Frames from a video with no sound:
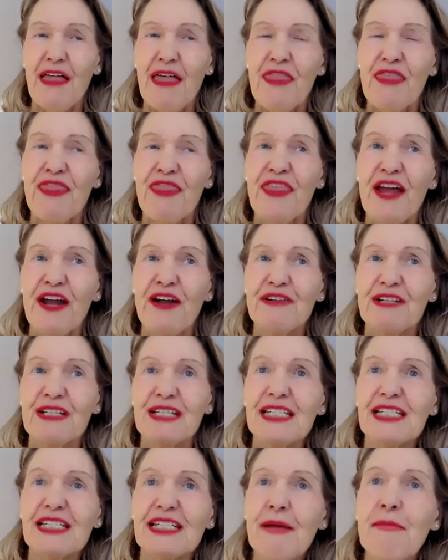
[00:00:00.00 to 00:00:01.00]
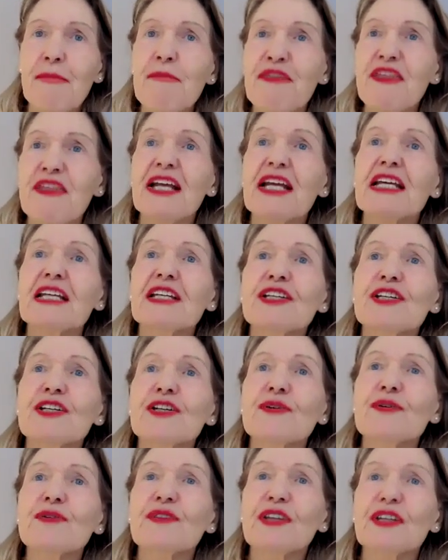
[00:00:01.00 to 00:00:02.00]
there is something in
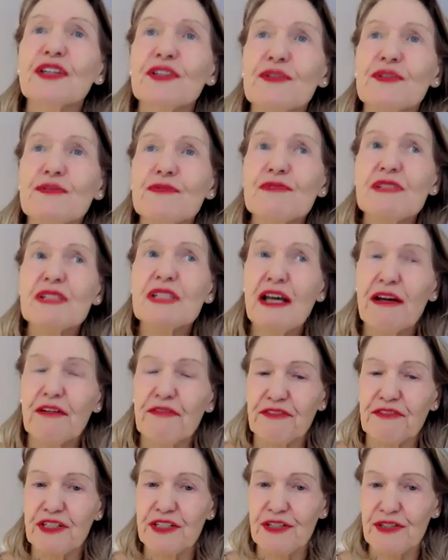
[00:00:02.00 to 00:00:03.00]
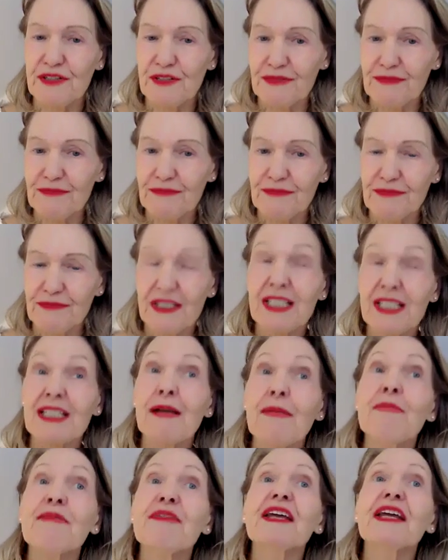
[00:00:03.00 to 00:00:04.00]
you that you love to do. There's
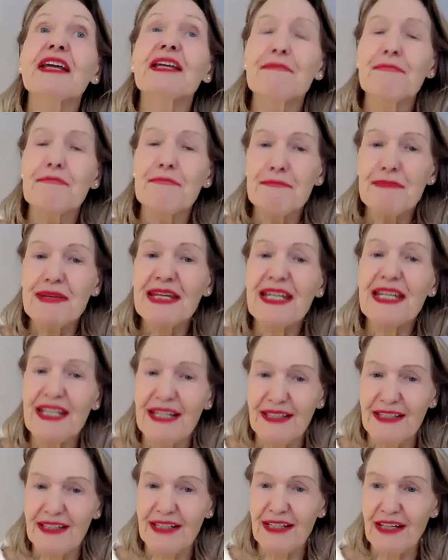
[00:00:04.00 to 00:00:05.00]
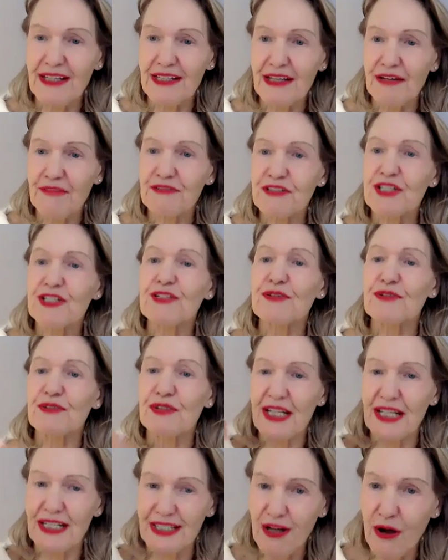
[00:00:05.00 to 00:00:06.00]
something in me that I love to do,
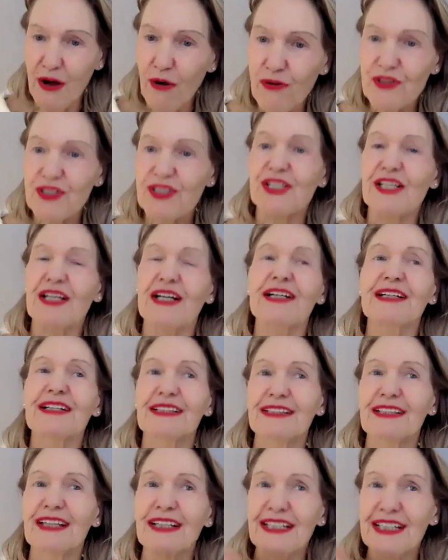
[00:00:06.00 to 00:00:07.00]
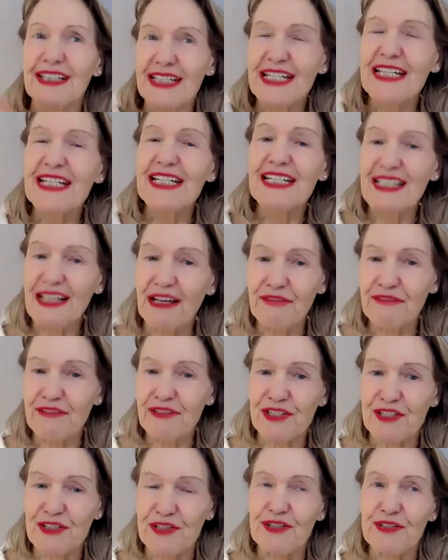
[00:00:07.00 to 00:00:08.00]
in Oscar that he
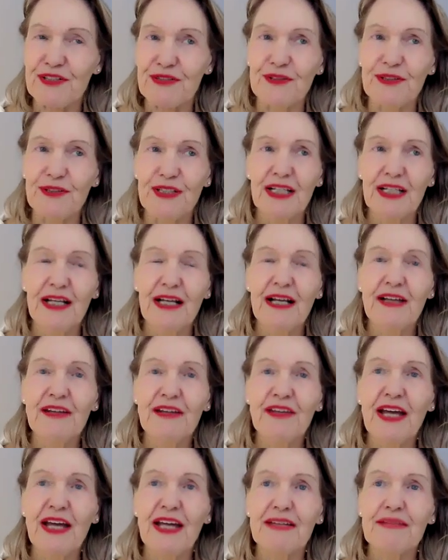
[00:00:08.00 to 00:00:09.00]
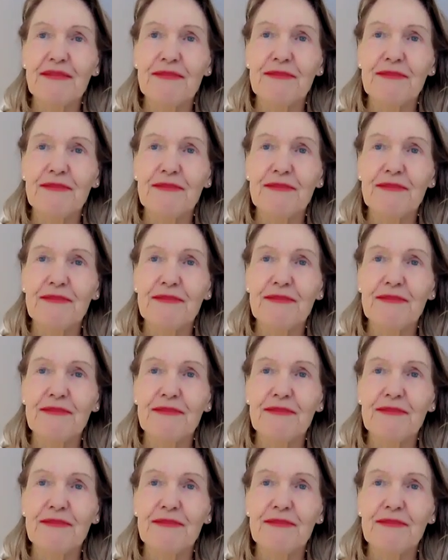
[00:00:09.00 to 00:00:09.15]
loves to do, that